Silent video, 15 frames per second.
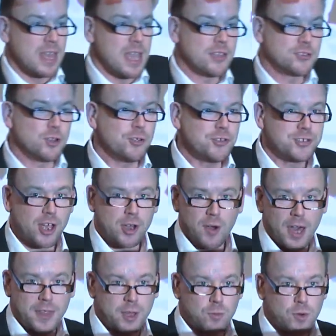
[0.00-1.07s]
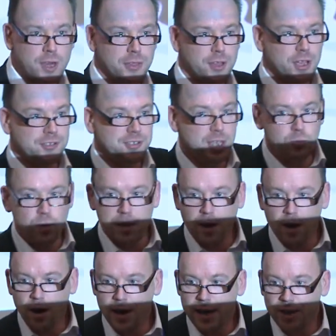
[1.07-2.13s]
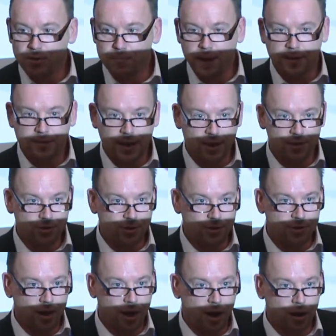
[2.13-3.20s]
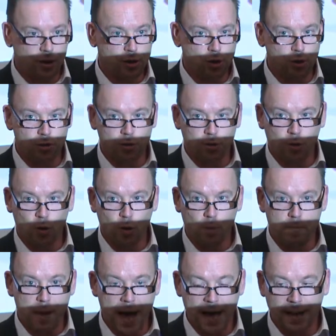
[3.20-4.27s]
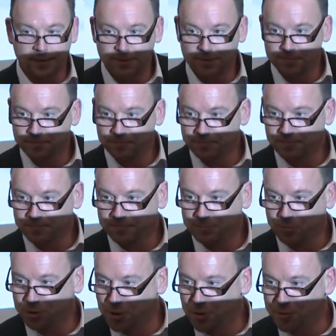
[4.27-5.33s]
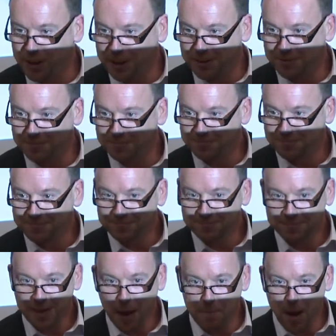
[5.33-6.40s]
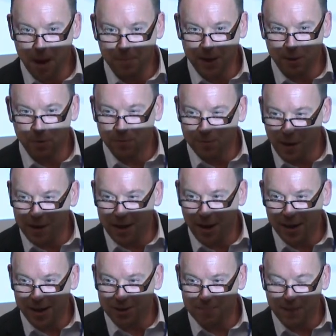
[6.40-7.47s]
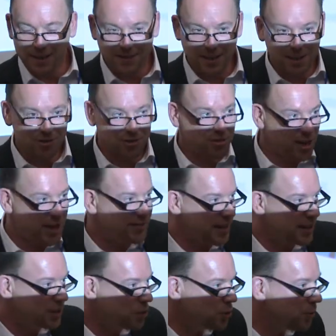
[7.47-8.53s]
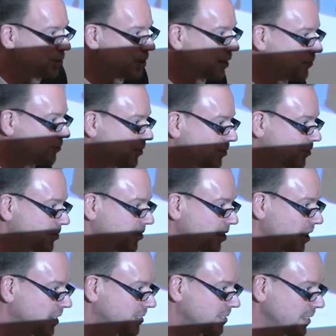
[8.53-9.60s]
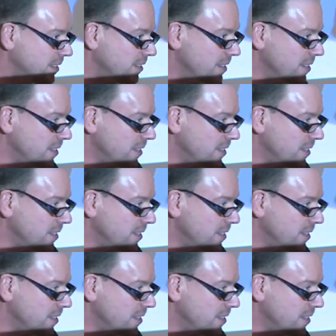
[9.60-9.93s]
It's also, I think, worth asking whether high expectations are good or bad. What do you think? a public with very high expectations, is that a good thing for a society